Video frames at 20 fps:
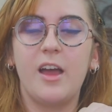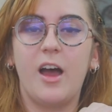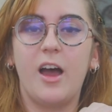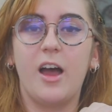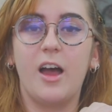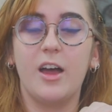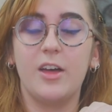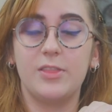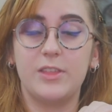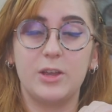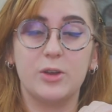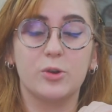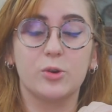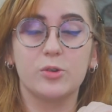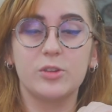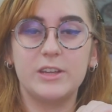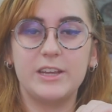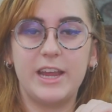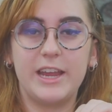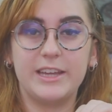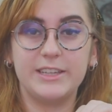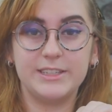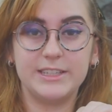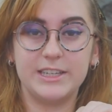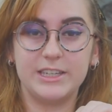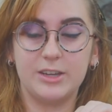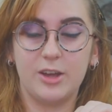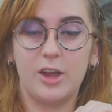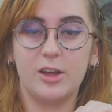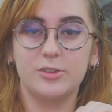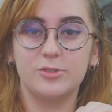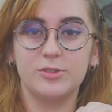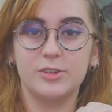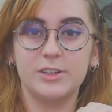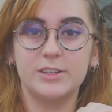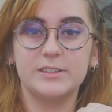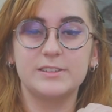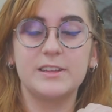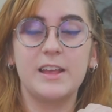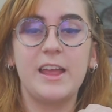the early
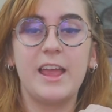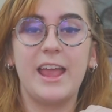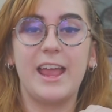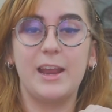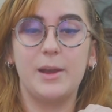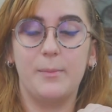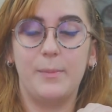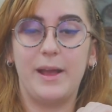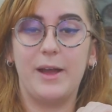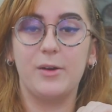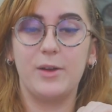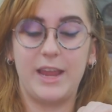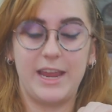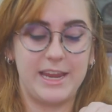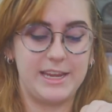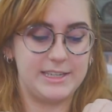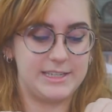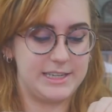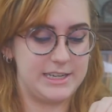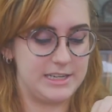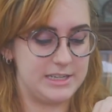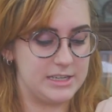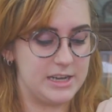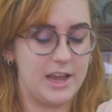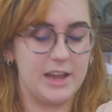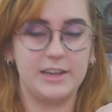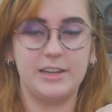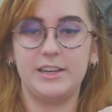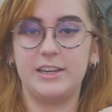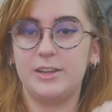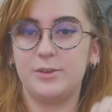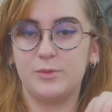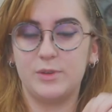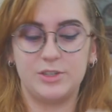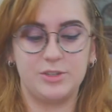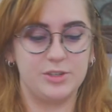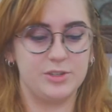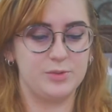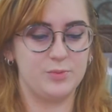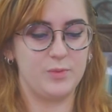1800s and about 1890,
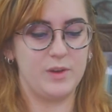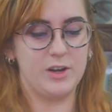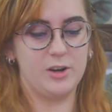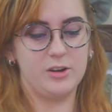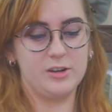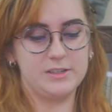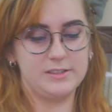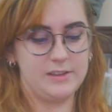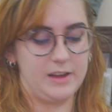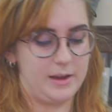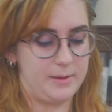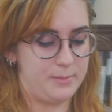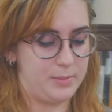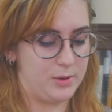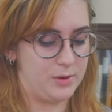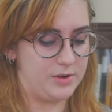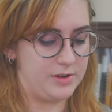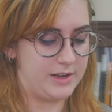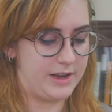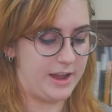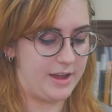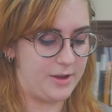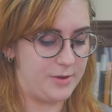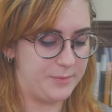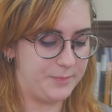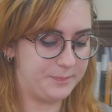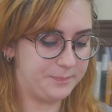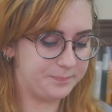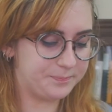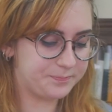which is when our site burned down.